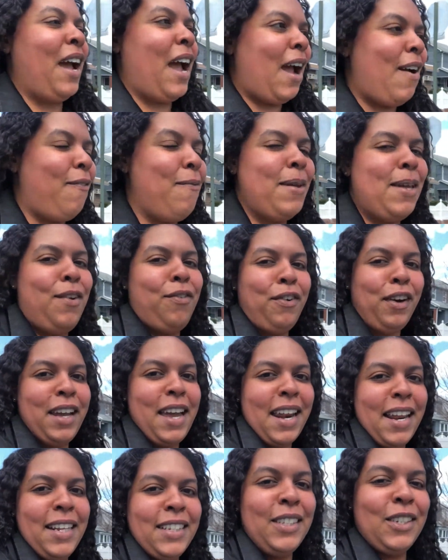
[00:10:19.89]
I be
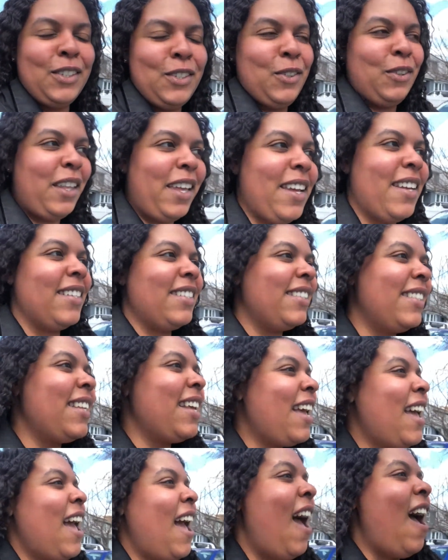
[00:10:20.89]
forgetting to do things.
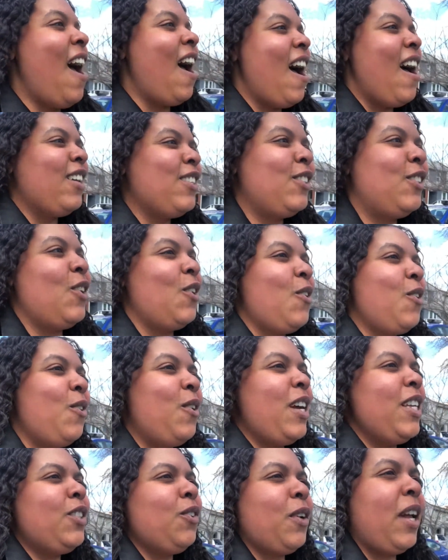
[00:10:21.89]
So
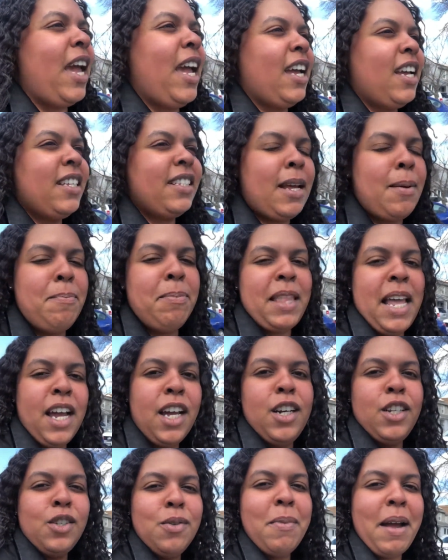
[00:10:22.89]
it's okay, because I'm not
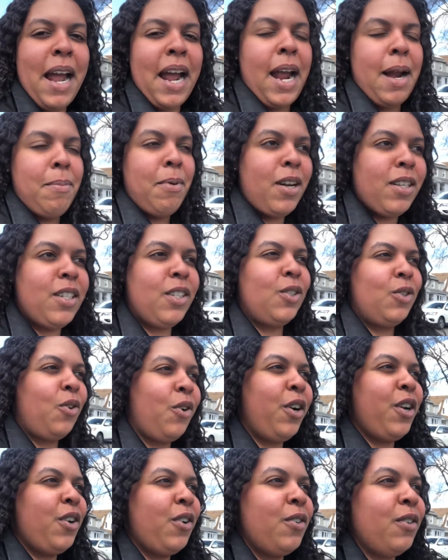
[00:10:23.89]
gonna do my eyebrow
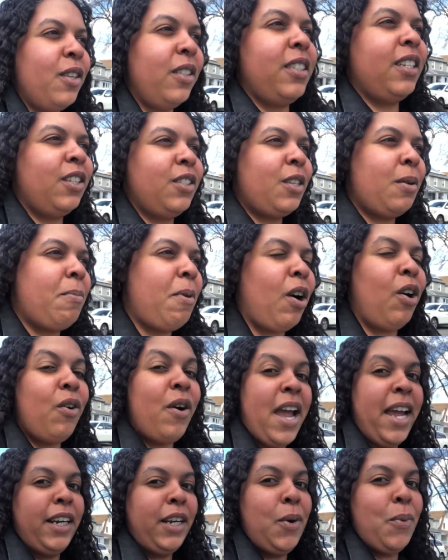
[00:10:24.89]
tutorial till tomorrow
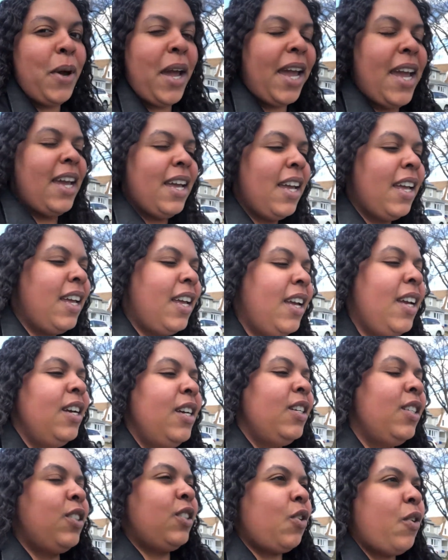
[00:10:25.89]
anyway.
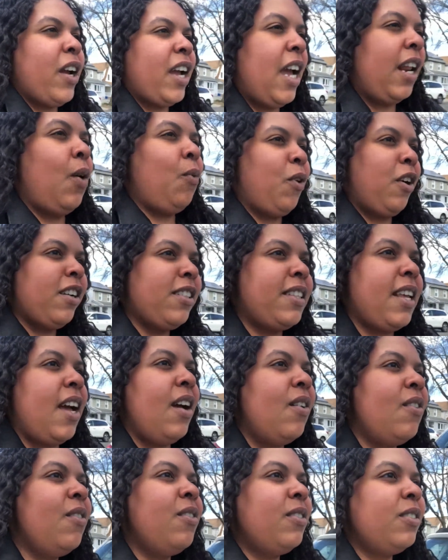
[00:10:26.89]
So it kind of works
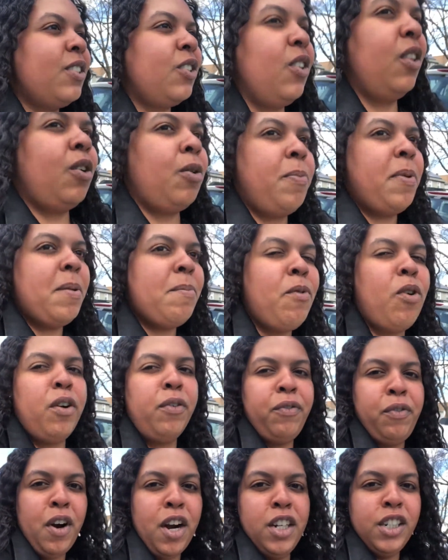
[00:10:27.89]
out, so they'll be more
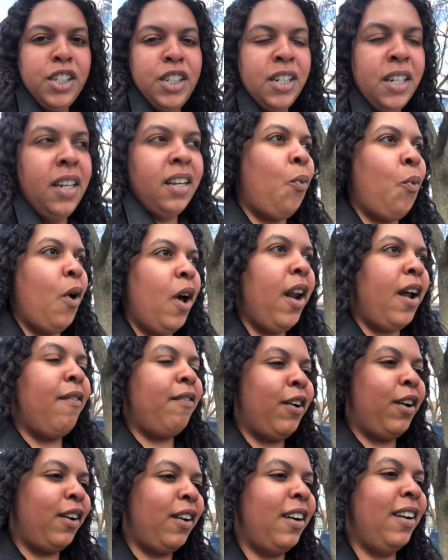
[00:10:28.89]
fresh.
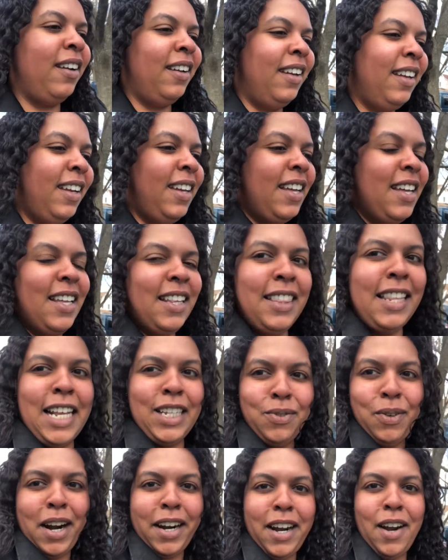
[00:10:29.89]
Whatever,
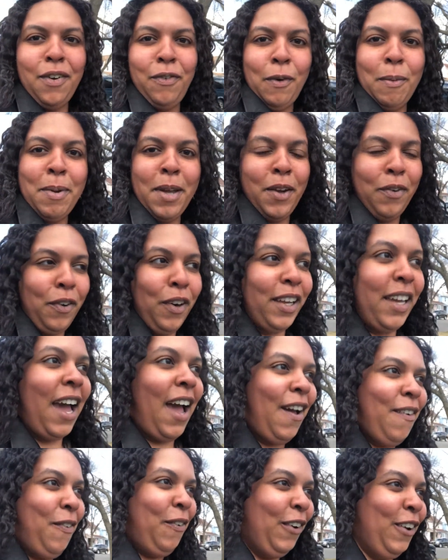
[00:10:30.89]
that's what I get for being
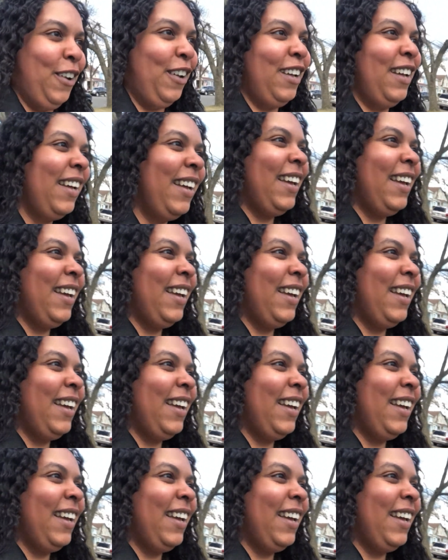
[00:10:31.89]
forgetful.